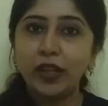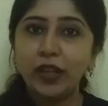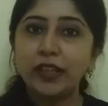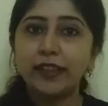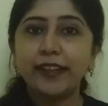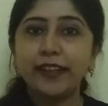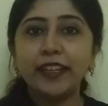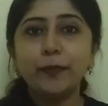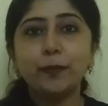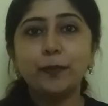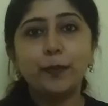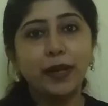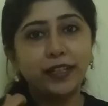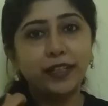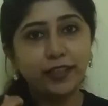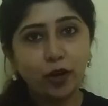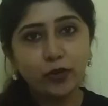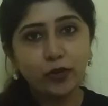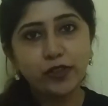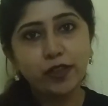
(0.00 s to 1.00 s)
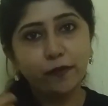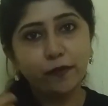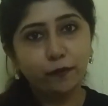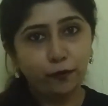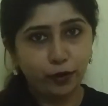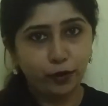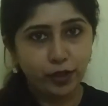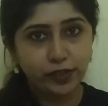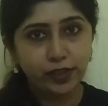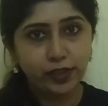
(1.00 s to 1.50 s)
then he picked out some
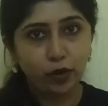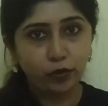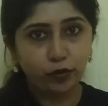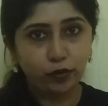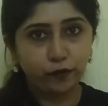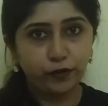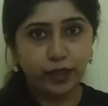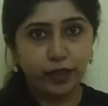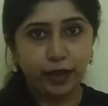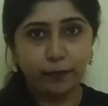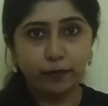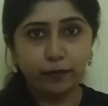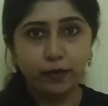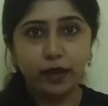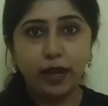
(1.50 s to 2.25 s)
words out of them,